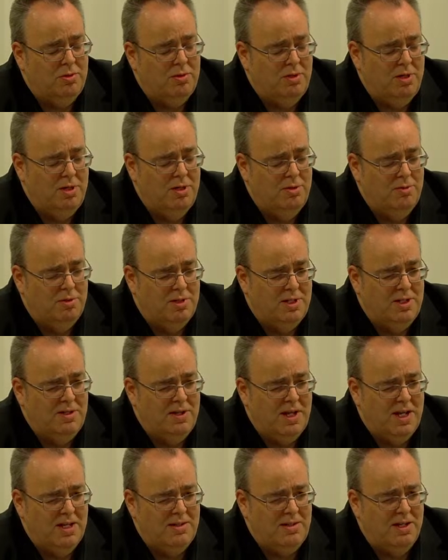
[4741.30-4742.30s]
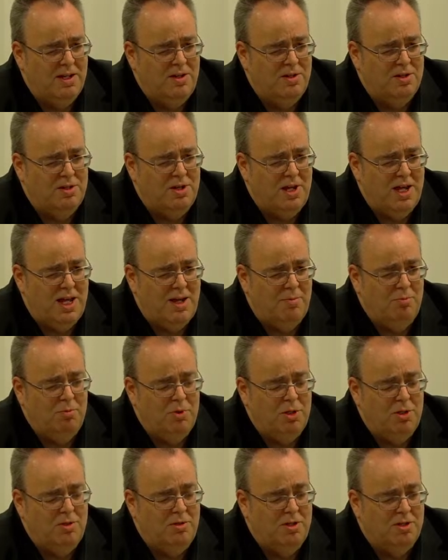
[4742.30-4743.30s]
used in the SHTM
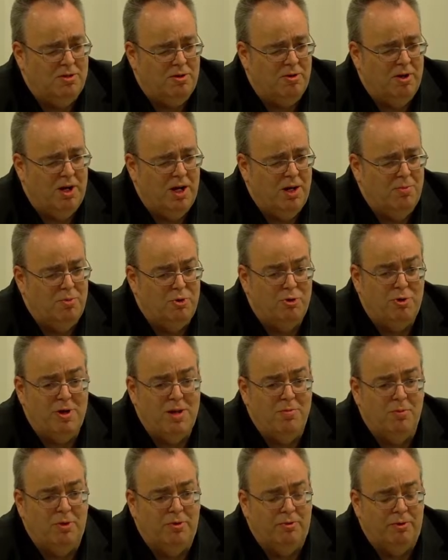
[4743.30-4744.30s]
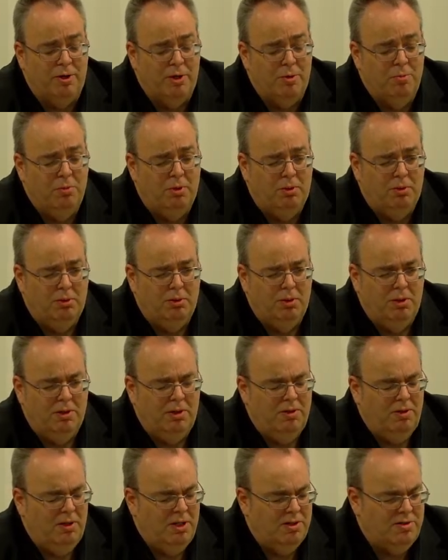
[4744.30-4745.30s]
to describe treatment room,
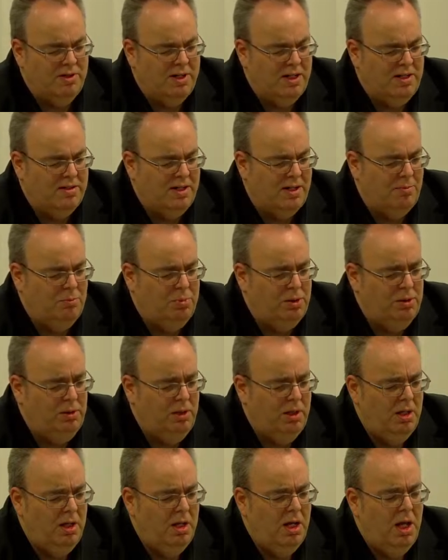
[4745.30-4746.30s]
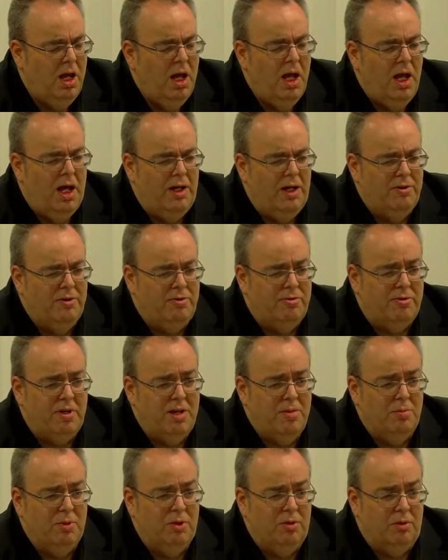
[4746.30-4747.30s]
as an example, and a
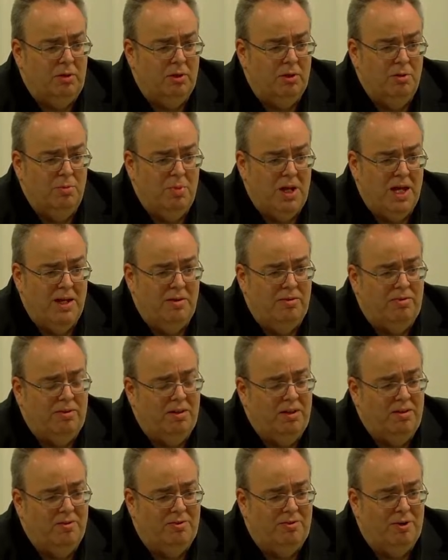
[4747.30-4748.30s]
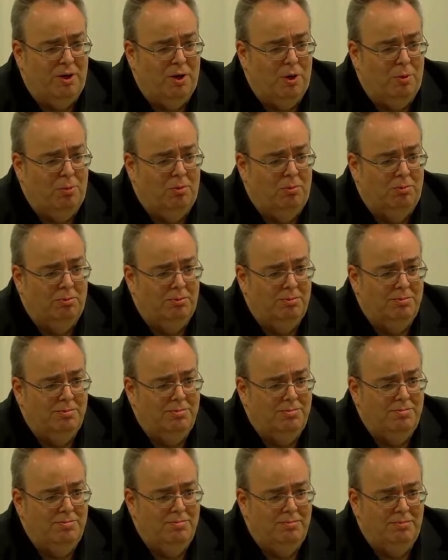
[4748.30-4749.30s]
treatment can be anything from
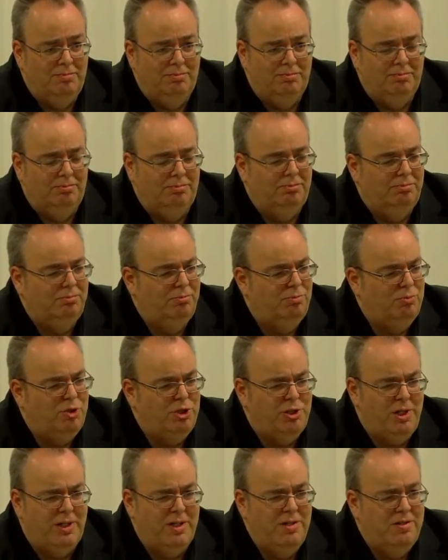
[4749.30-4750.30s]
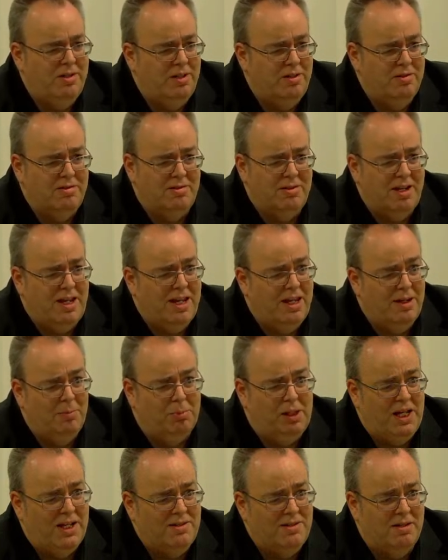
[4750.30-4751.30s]
changing a sticking
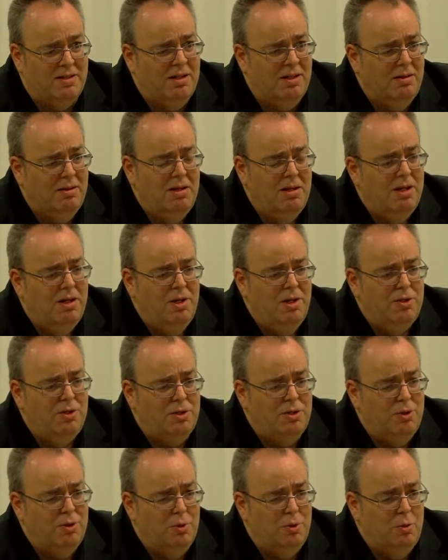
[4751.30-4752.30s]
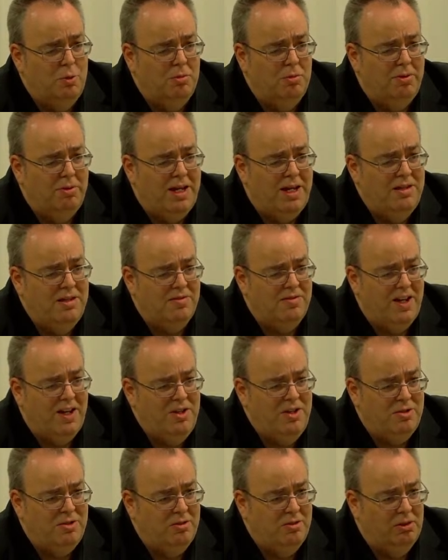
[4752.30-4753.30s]
plaster to
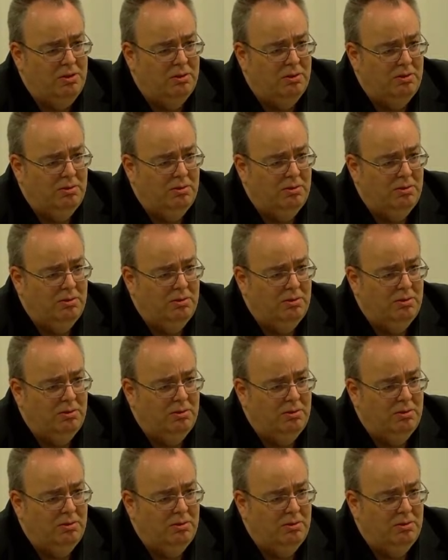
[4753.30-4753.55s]
interventional